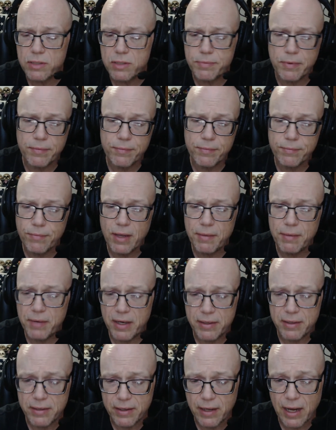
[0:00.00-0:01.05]
but maybe I
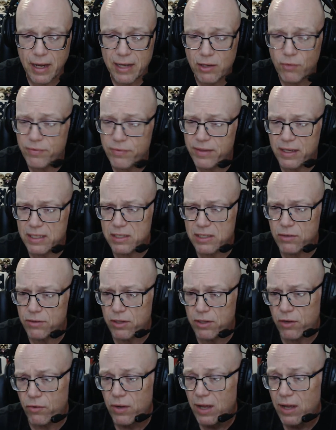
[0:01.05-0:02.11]
did. I don't think so,
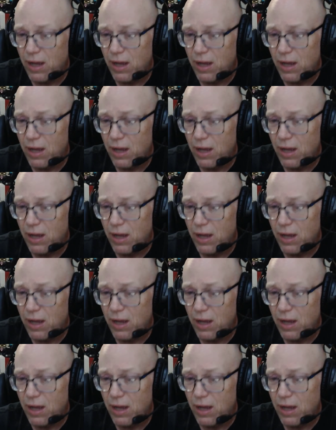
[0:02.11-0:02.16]
though.